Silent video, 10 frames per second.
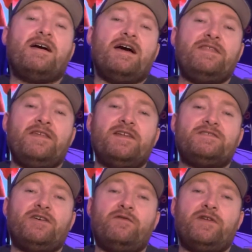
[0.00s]
I think
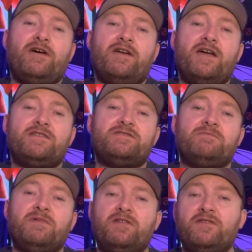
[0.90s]
that's all for now, guys,
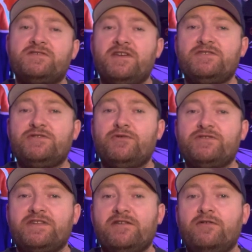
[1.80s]
but it looks like Stuart
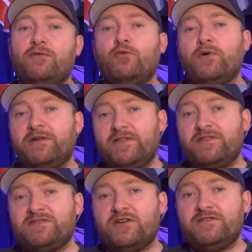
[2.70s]
Skinner will get the
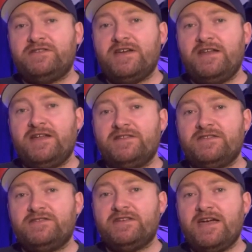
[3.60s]
start tonight against
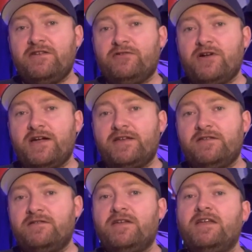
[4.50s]
the Seattle
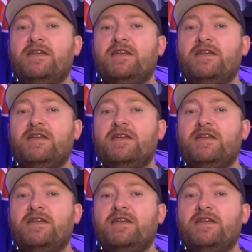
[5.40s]
Kraken.